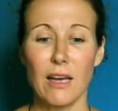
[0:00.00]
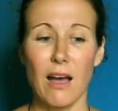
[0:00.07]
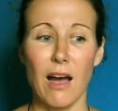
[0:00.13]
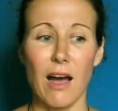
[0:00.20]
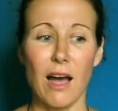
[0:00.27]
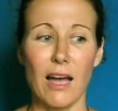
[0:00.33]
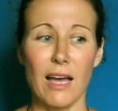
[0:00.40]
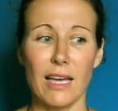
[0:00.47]

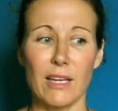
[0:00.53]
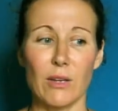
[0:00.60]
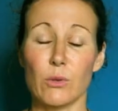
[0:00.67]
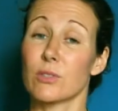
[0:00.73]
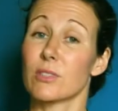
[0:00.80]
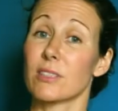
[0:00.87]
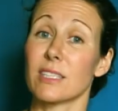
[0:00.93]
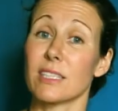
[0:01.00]
I
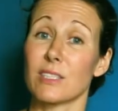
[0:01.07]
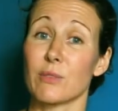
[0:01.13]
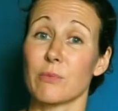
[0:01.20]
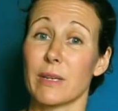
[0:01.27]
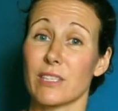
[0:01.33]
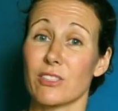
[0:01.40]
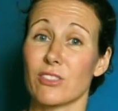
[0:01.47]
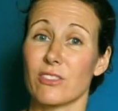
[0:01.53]
also need to
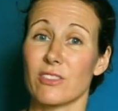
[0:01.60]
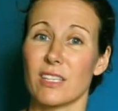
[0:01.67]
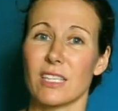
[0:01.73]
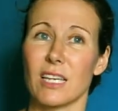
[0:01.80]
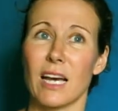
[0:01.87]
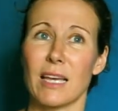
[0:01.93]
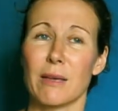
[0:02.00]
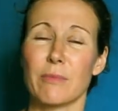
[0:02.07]
mention that
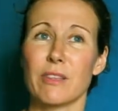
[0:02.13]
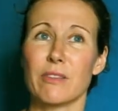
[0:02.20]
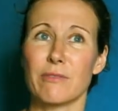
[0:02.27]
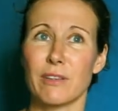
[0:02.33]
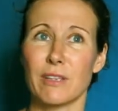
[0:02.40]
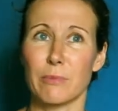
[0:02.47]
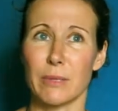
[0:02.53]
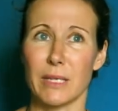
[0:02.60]
I am in the
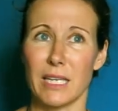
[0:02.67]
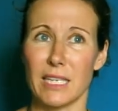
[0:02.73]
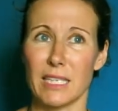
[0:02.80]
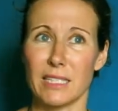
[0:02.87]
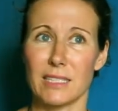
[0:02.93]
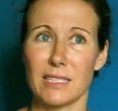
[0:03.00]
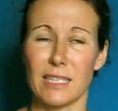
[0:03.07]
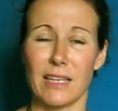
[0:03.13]

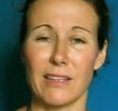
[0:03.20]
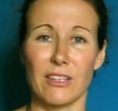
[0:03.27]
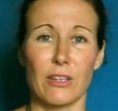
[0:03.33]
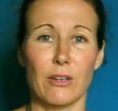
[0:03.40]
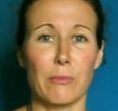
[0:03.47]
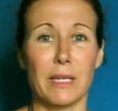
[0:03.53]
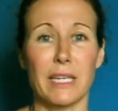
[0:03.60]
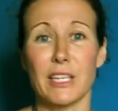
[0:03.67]
Philippines and there
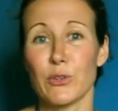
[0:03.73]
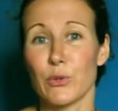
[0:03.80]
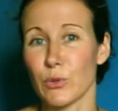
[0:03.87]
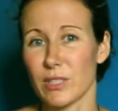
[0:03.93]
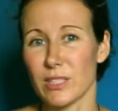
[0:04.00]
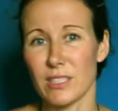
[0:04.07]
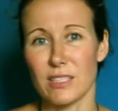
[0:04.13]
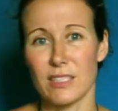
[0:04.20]
are many
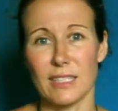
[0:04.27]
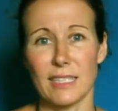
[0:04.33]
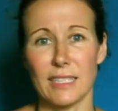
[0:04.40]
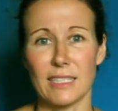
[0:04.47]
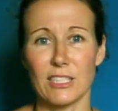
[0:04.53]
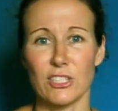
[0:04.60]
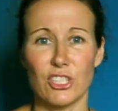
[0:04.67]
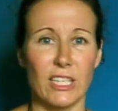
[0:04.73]
noises
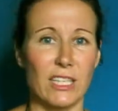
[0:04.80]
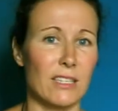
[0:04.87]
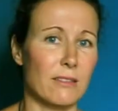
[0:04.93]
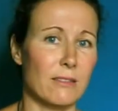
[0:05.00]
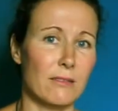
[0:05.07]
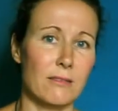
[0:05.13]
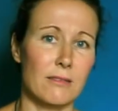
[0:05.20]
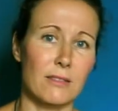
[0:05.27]
here:
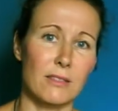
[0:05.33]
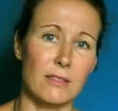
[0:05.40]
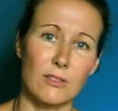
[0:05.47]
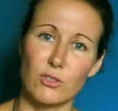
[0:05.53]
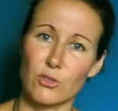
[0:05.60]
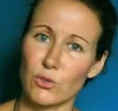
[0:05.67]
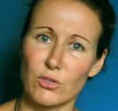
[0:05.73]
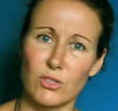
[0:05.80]
chickens,
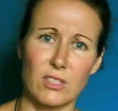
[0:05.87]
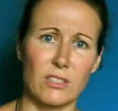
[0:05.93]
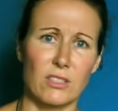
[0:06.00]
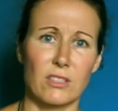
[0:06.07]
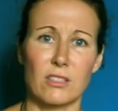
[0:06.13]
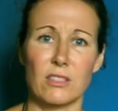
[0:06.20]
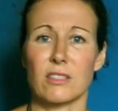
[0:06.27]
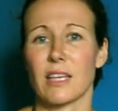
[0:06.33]

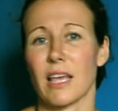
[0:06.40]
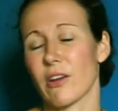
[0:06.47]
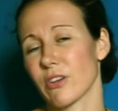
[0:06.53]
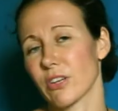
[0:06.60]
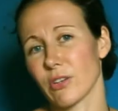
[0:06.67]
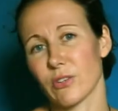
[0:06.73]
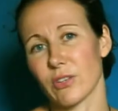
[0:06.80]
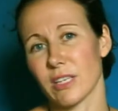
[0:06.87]
scooters,
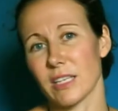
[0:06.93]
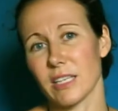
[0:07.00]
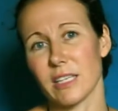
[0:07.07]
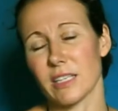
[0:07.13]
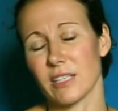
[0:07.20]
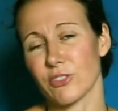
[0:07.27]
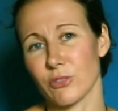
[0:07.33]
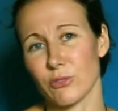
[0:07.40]

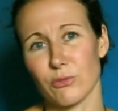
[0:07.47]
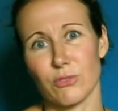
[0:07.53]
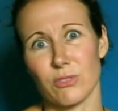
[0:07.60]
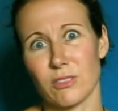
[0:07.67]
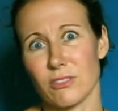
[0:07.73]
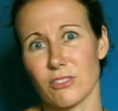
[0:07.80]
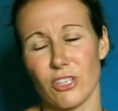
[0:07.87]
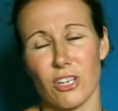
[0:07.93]
karaoke,
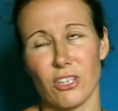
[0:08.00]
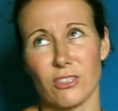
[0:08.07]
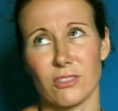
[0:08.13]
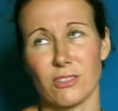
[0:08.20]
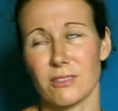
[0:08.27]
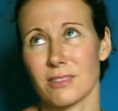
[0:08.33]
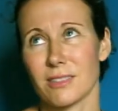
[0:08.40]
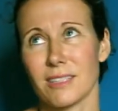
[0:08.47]
children,
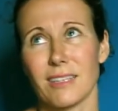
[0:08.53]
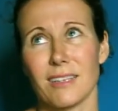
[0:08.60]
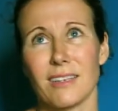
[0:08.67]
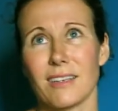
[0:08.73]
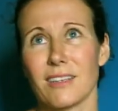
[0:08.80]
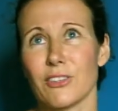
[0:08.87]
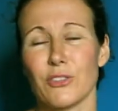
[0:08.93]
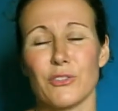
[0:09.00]
dogs,
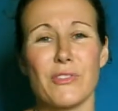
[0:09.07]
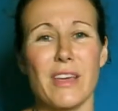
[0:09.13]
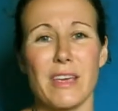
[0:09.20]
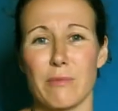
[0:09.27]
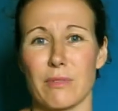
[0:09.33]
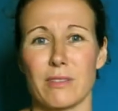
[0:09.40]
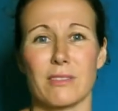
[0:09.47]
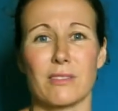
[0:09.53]
you
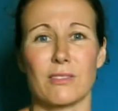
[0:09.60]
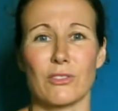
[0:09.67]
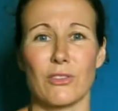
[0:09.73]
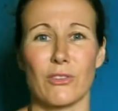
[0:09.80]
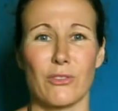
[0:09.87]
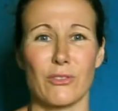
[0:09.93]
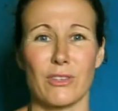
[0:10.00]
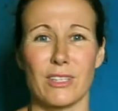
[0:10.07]
name it. So
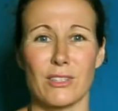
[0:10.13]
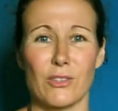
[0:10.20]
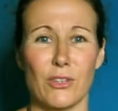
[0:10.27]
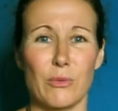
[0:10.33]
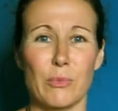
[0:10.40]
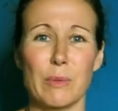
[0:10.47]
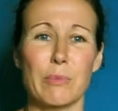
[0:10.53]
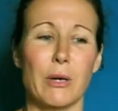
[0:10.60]
it's
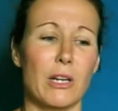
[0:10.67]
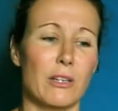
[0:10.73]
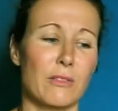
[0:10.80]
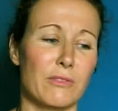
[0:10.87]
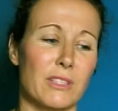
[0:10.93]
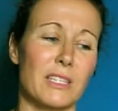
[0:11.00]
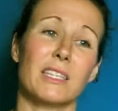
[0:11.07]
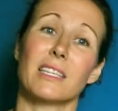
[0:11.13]
going to be part
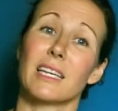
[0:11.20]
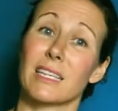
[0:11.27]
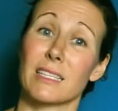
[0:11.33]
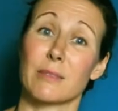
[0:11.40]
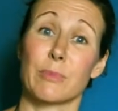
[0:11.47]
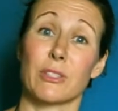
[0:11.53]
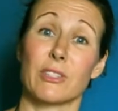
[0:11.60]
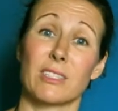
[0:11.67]
of the
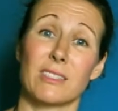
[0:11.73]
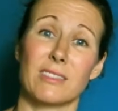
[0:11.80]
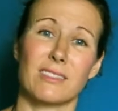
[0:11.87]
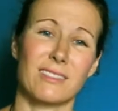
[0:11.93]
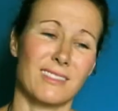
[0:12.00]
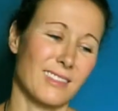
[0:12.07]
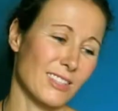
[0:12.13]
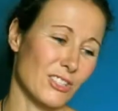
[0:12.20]

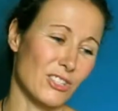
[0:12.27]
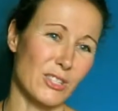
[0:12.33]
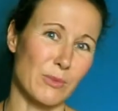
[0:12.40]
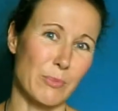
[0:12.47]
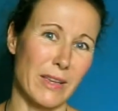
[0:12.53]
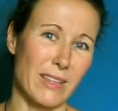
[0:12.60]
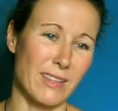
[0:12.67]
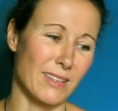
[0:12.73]
experience.
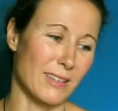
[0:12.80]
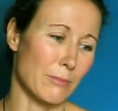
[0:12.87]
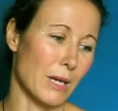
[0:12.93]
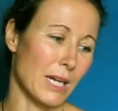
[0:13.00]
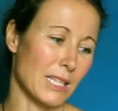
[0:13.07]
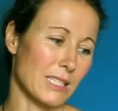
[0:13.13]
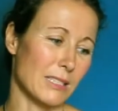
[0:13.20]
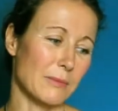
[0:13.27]
Just bear that in
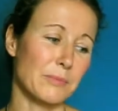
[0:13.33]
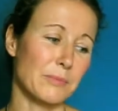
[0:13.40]
mind.